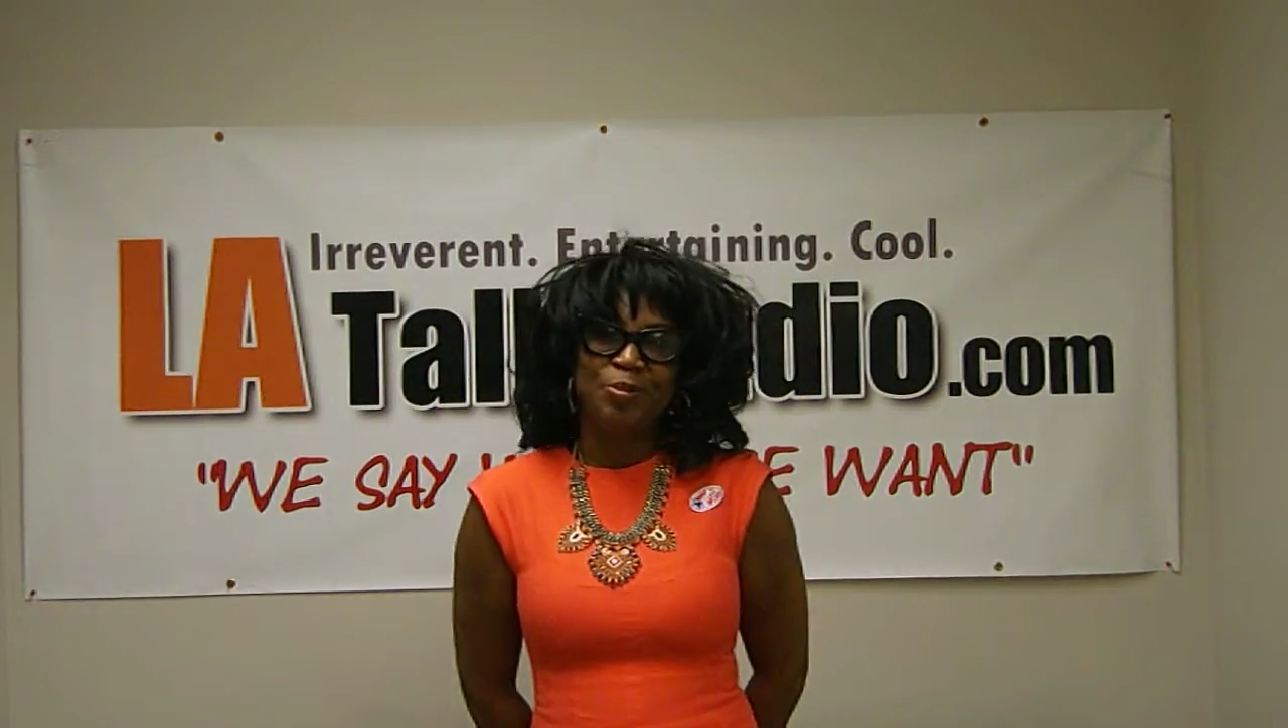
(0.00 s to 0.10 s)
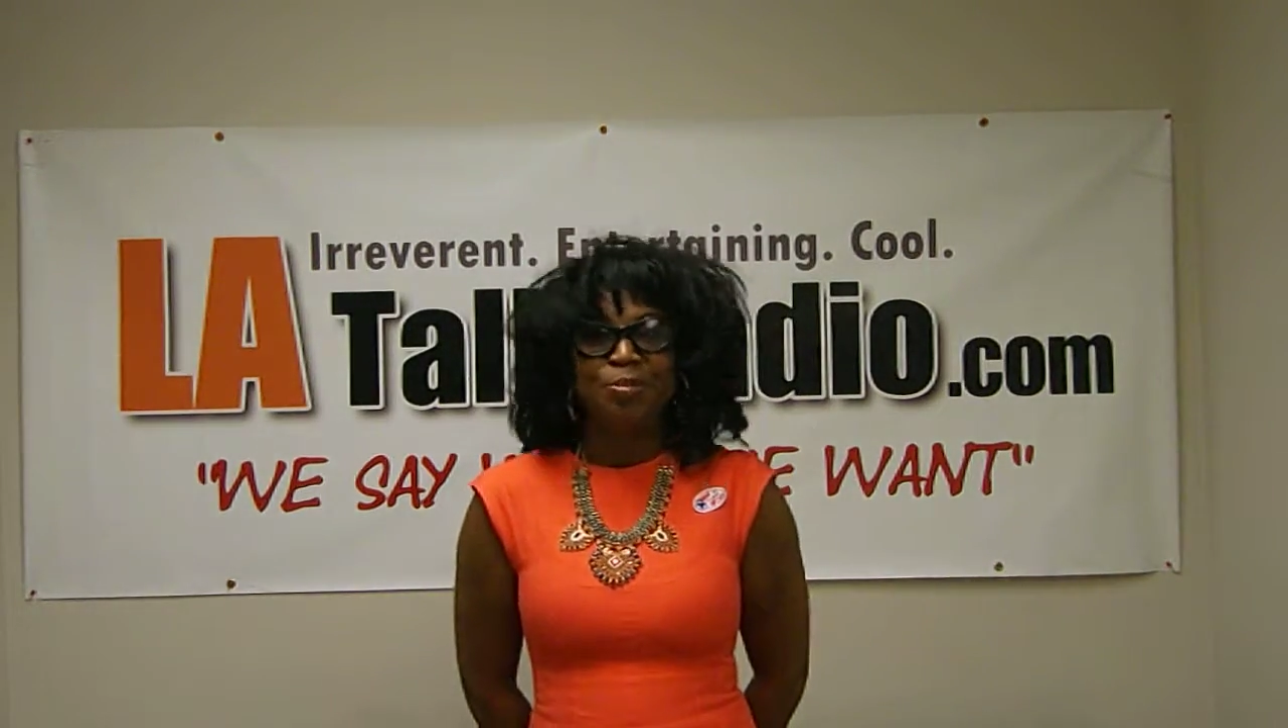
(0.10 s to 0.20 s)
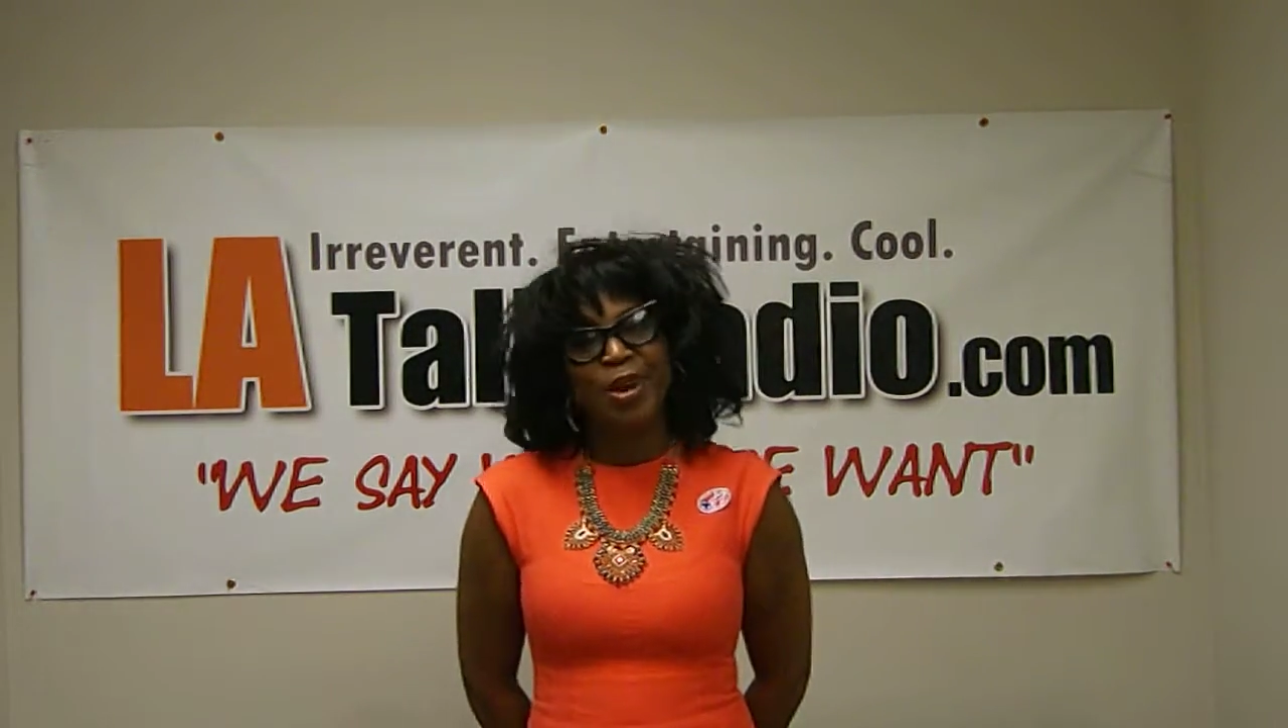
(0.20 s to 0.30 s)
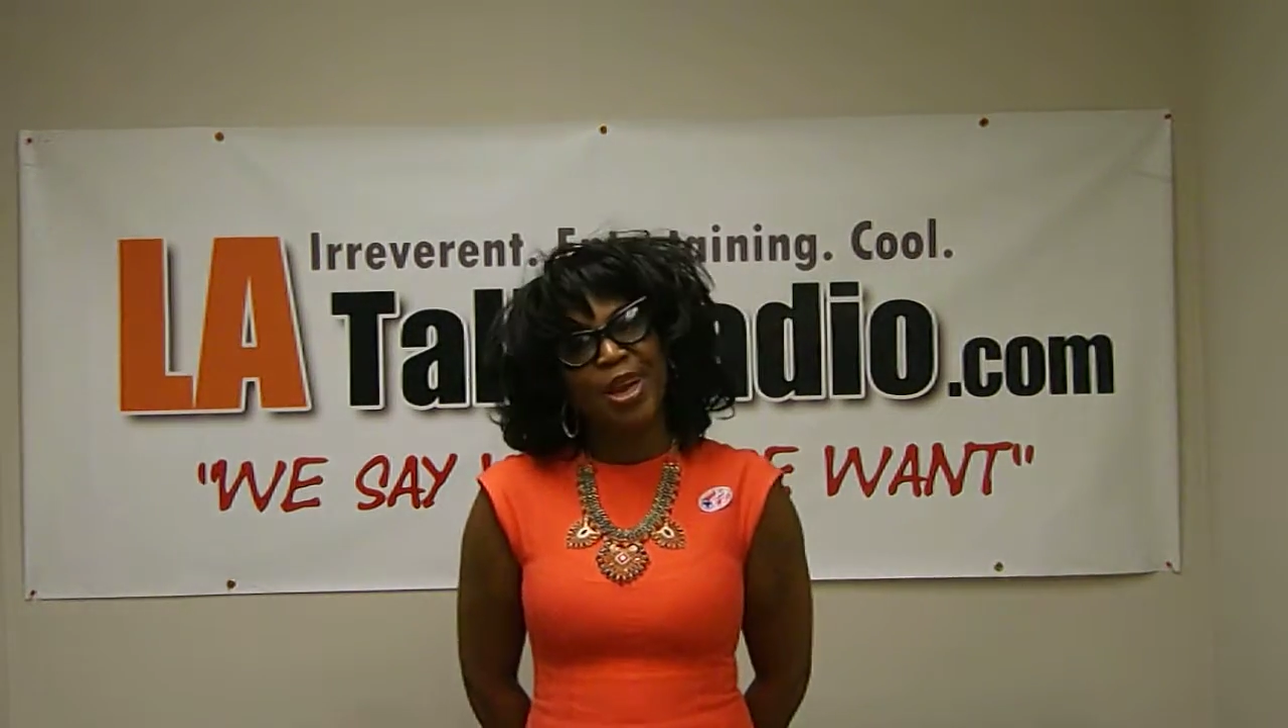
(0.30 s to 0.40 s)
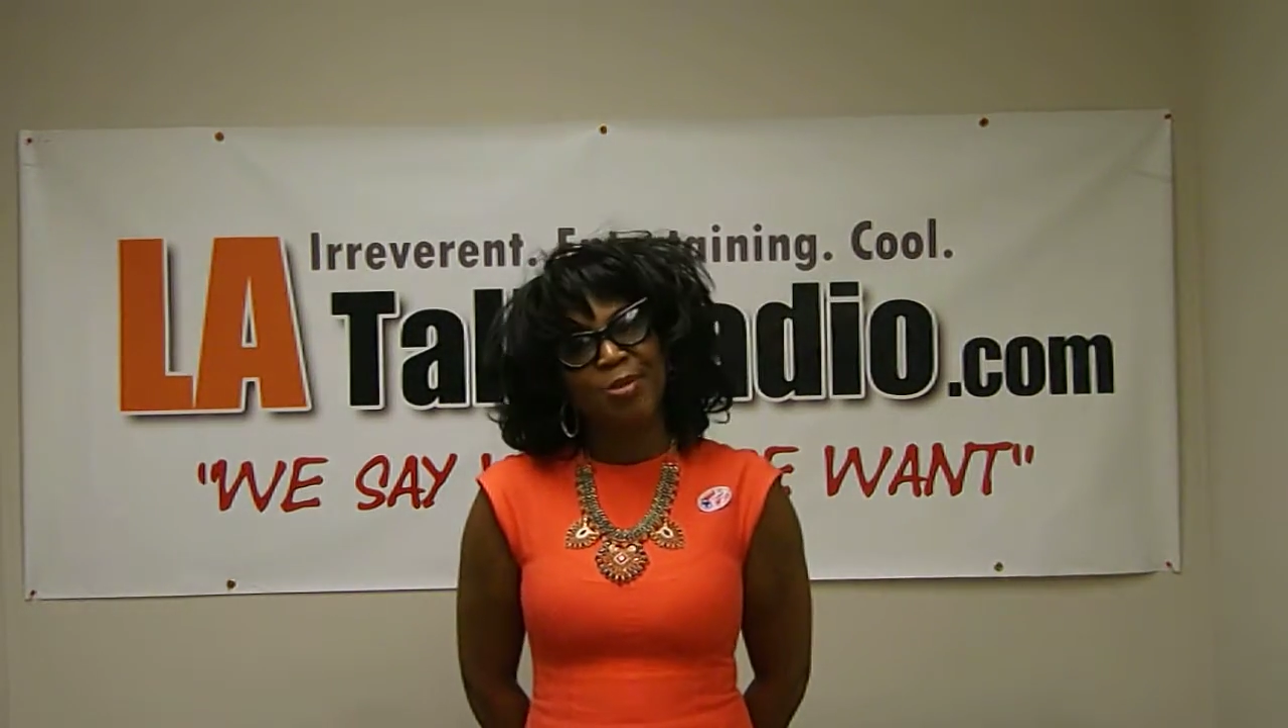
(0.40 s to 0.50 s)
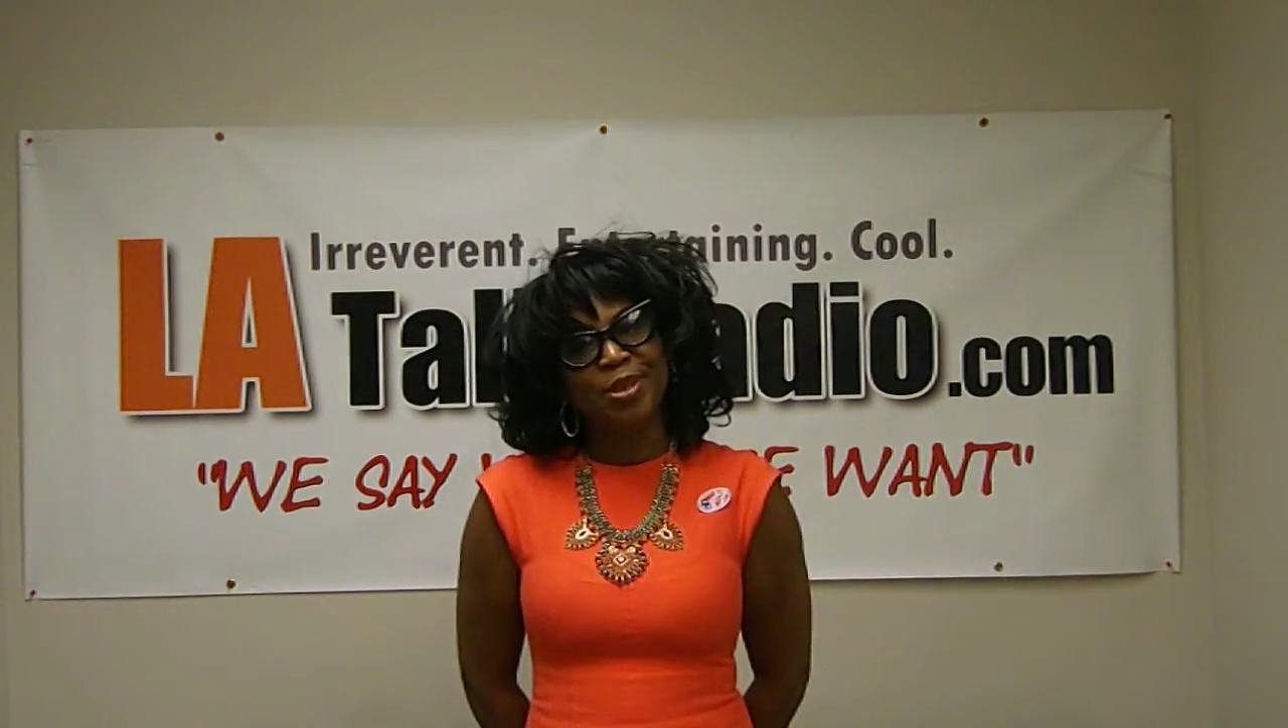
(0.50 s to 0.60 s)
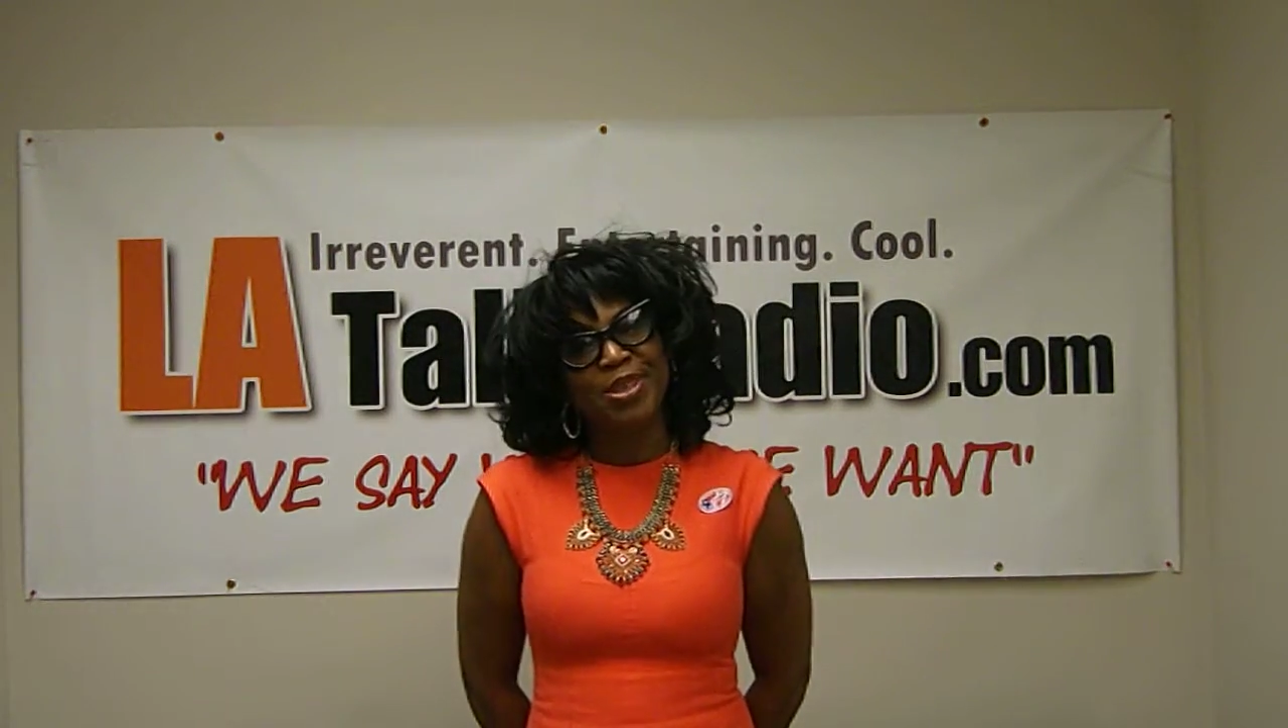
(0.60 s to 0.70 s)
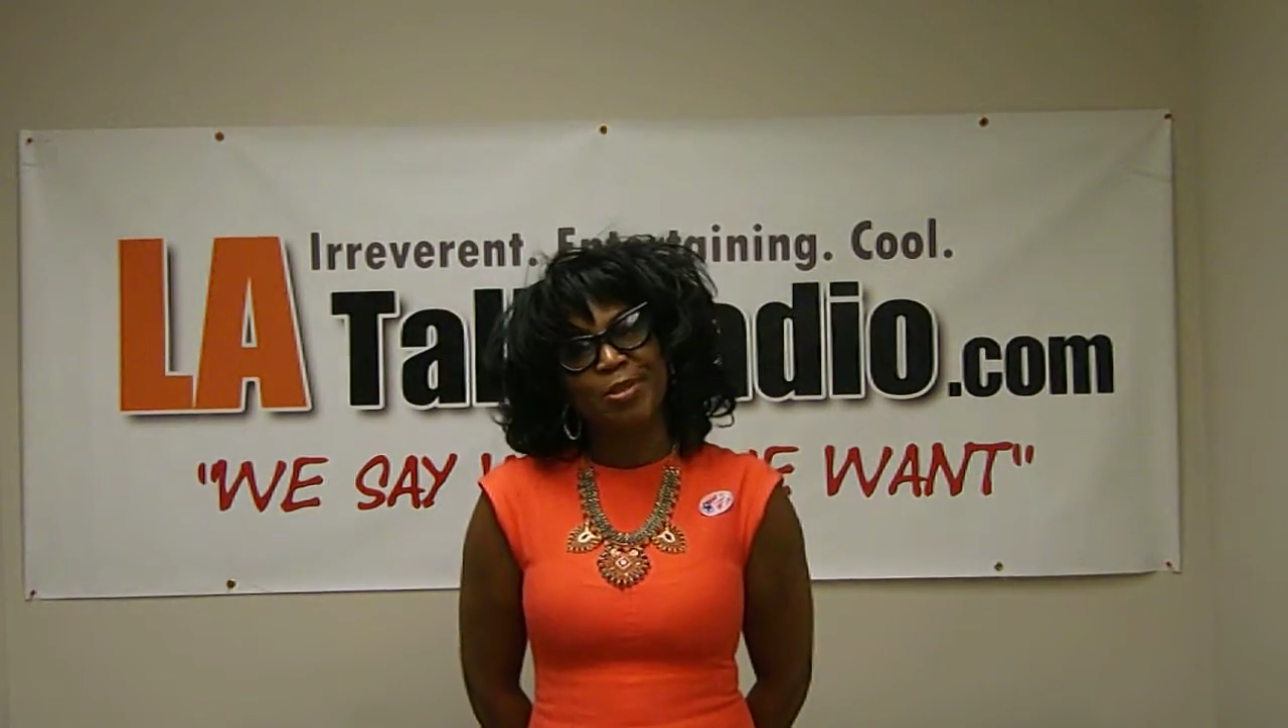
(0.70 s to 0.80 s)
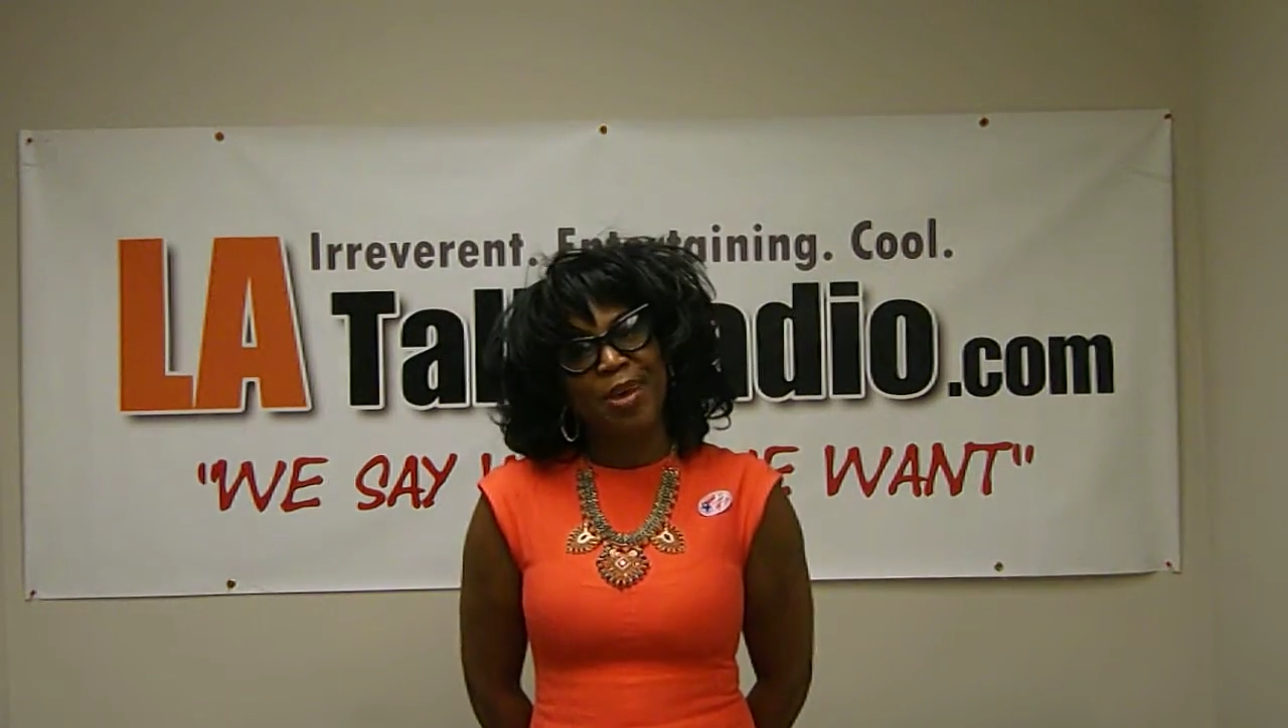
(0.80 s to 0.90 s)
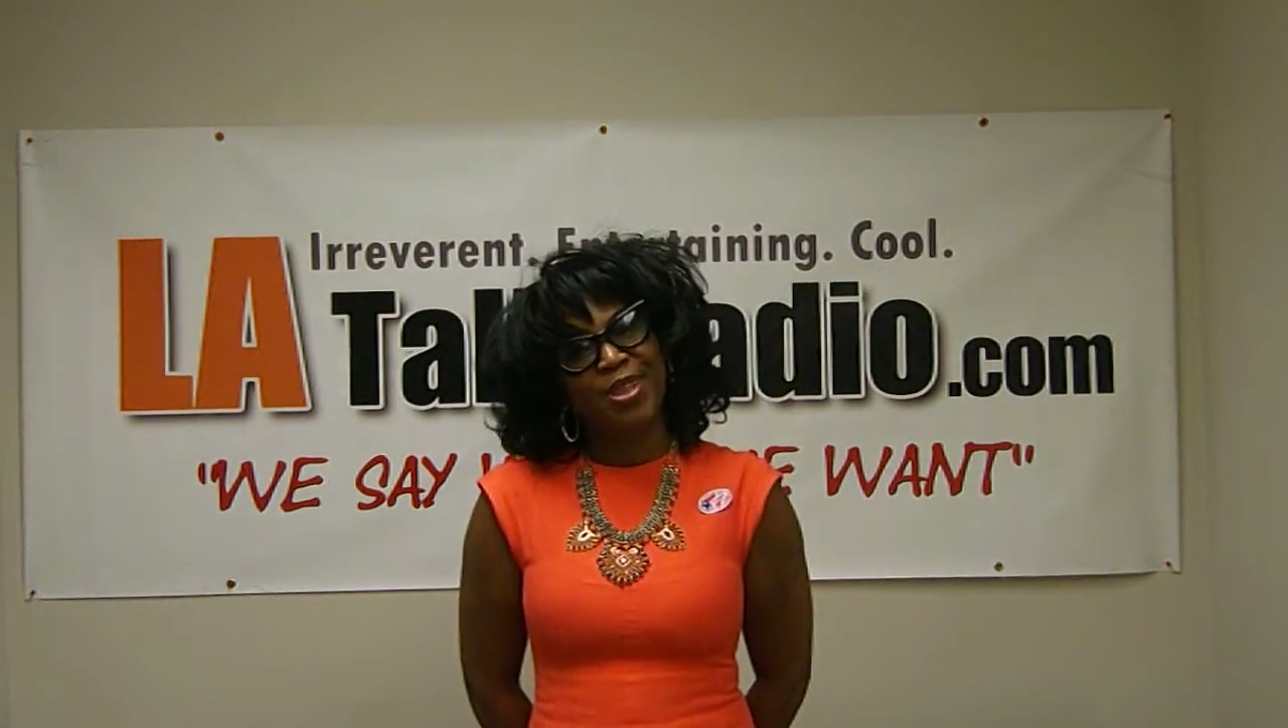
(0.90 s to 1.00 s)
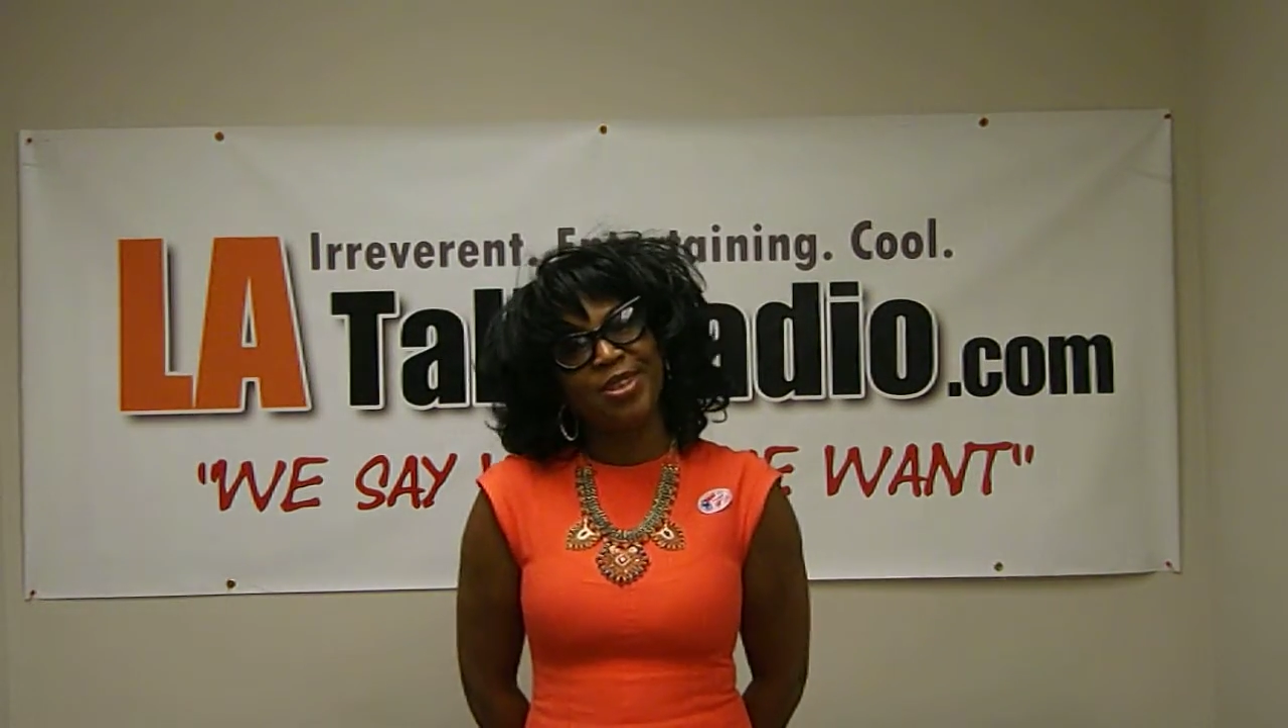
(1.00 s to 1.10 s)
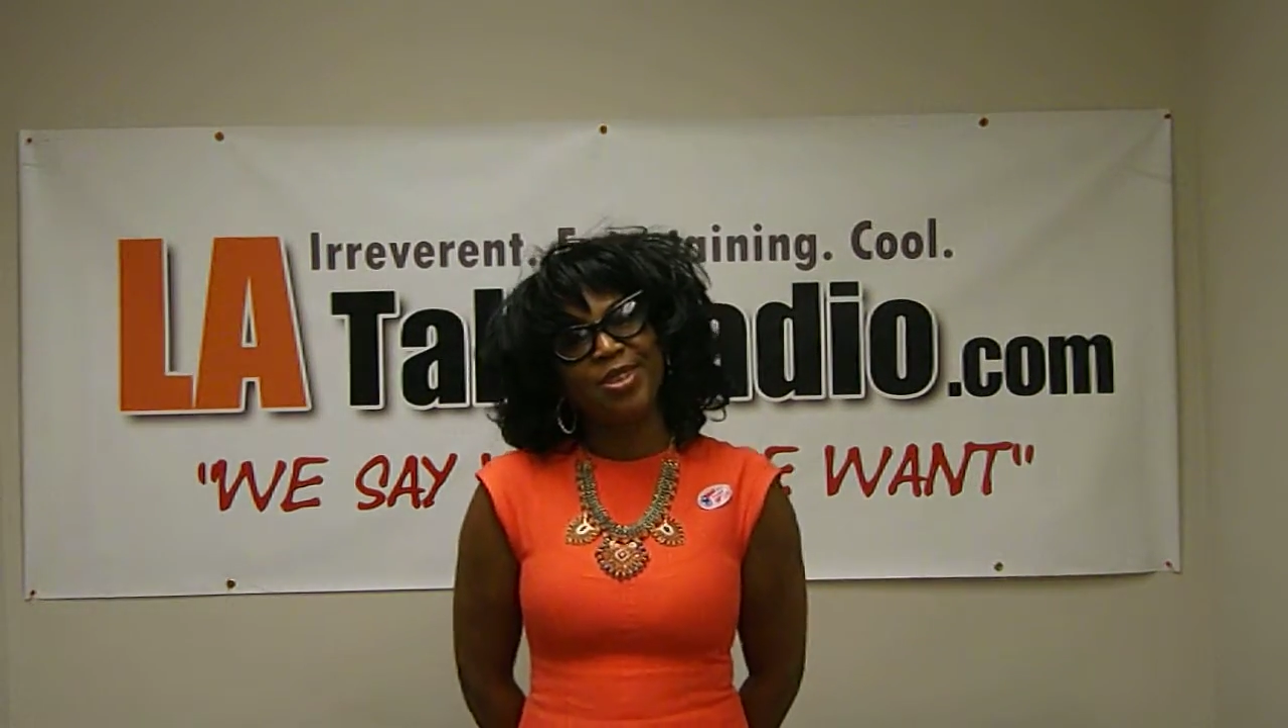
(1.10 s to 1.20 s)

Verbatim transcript: My name is Samantha